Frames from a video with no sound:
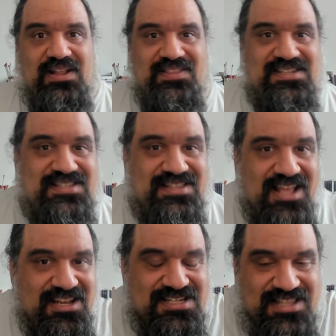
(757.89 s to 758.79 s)
This
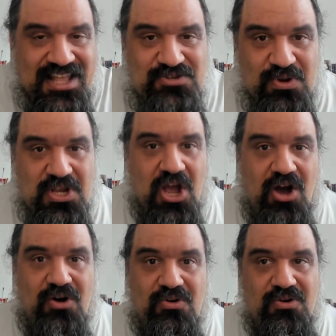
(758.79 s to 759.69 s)
stage we
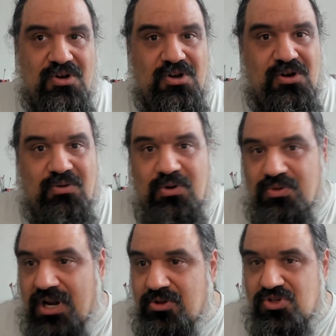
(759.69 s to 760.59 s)
go when we
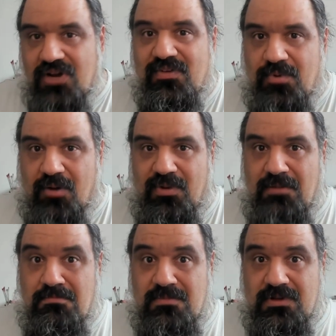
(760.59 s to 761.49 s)
try to solve a
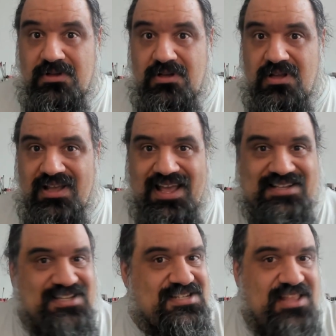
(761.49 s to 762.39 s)
problem
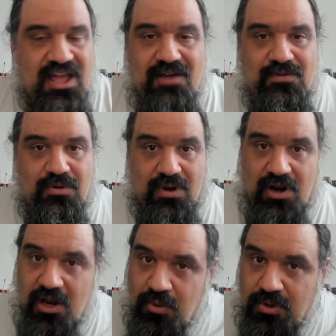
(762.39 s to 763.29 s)
exist everywhere,
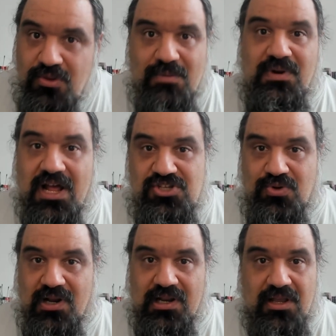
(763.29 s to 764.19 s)
and we do them
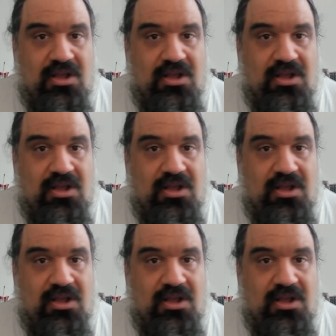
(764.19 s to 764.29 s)
naturally.